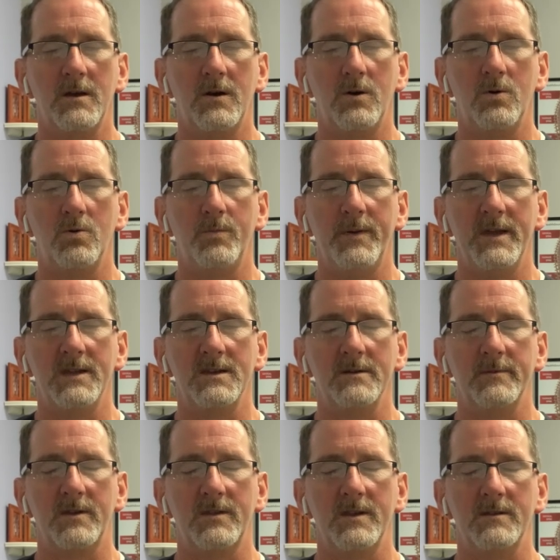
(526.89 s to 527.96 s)
whole
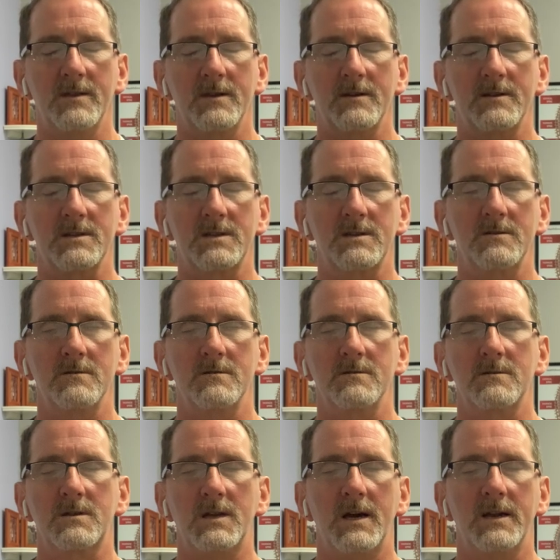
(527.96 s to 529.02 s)
pandemic thing that is
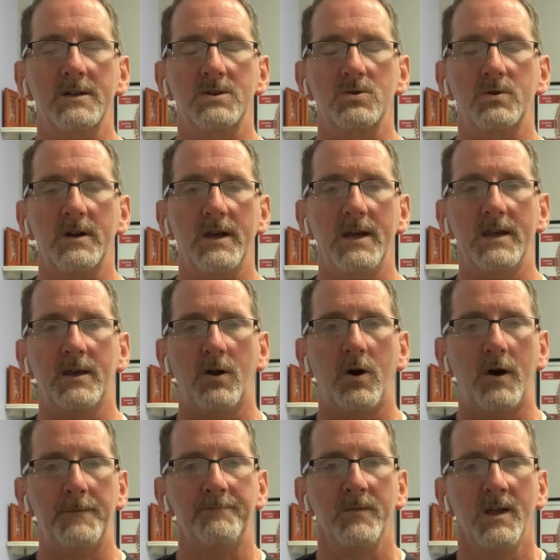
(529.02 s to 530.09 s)
still kind of sort of hanging
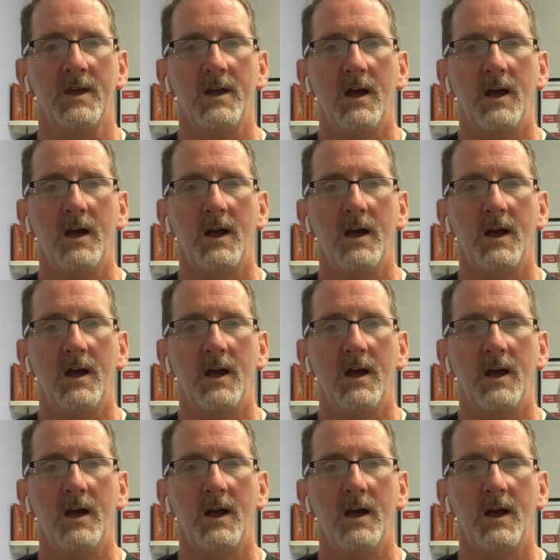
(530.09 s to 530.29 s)
on.